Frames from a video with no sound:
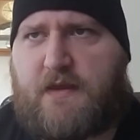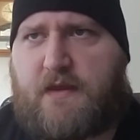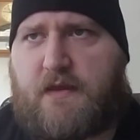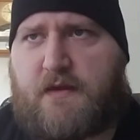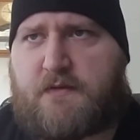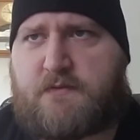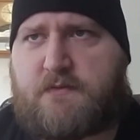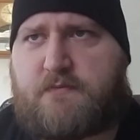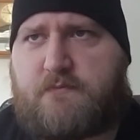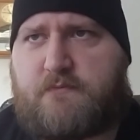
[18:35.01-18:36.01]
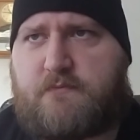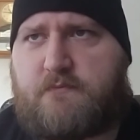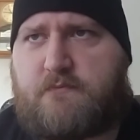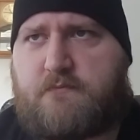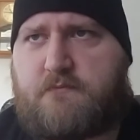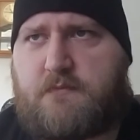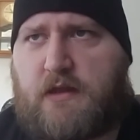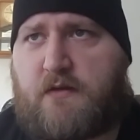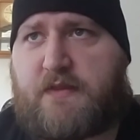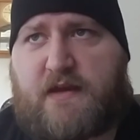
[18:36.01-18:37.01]
And, you
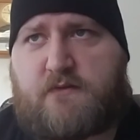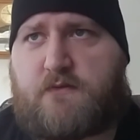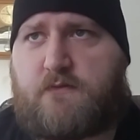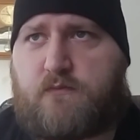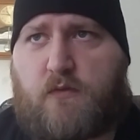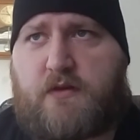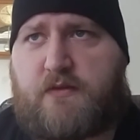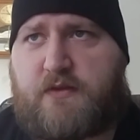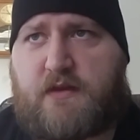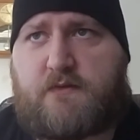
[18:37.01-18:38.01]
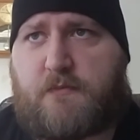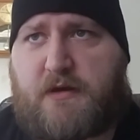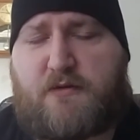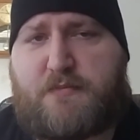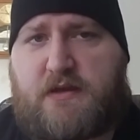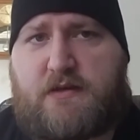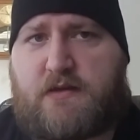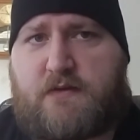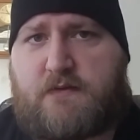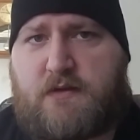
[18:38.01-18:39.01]
know, that's one of the things about
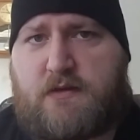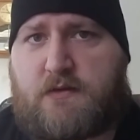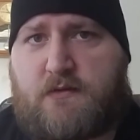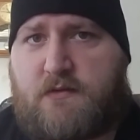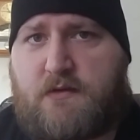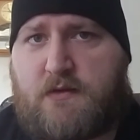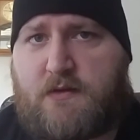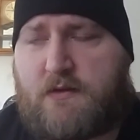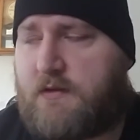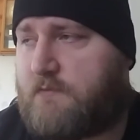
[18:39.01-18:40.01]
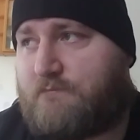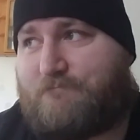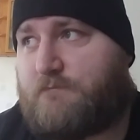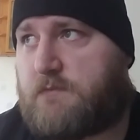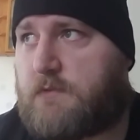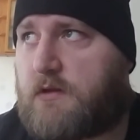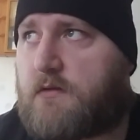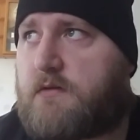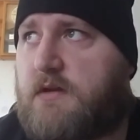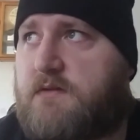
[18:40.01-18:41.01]
PTSD. You
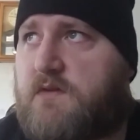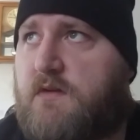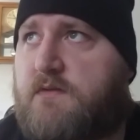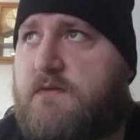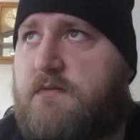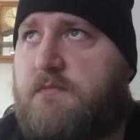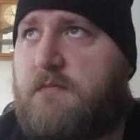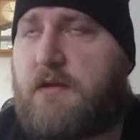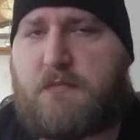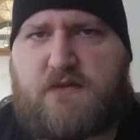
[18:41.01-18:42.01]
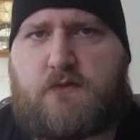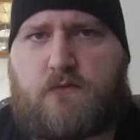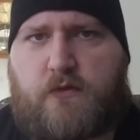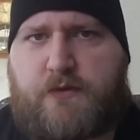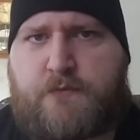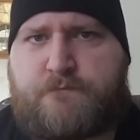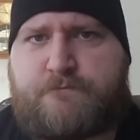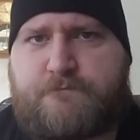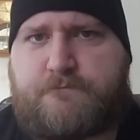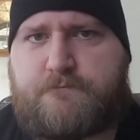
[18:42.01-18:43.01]
know, it messes with you.
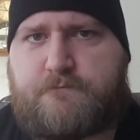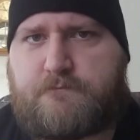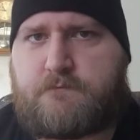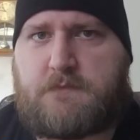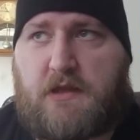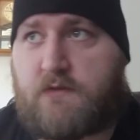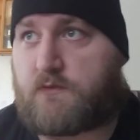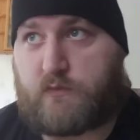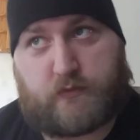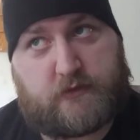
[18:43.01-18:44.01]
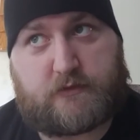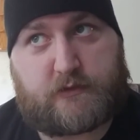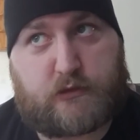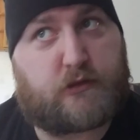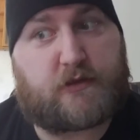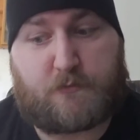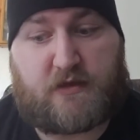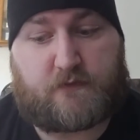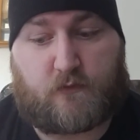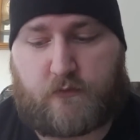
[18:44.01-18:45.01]
It's really good at
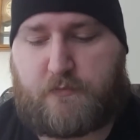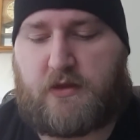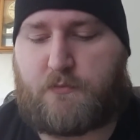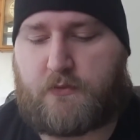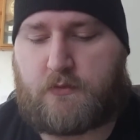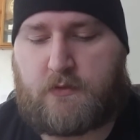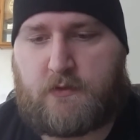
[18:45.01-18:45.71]
messing with people.